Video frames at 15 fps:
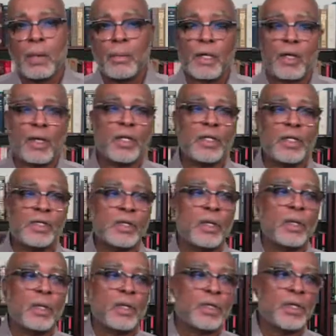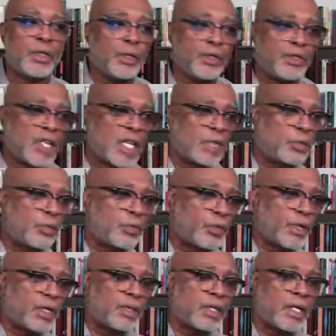because the New Testament was
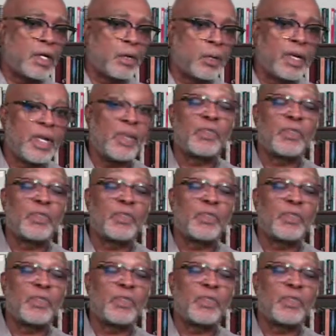written in Greek,